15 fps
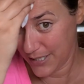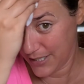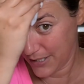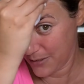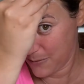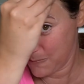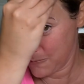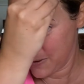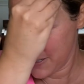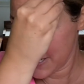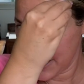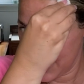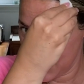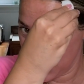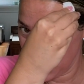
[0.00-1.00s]
gonna work
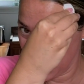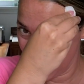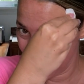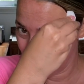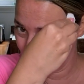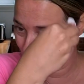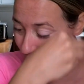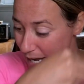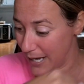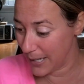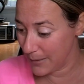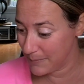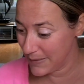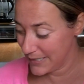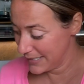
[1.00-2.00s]
and do their
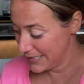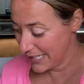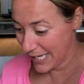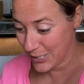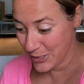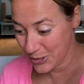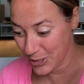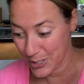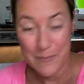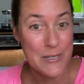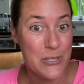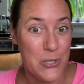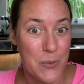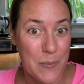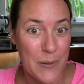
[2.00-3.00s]
job, and you're gonna be
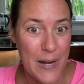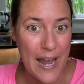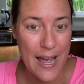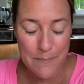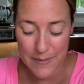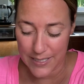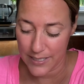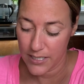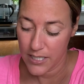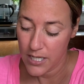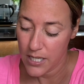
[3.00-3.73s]
super happy.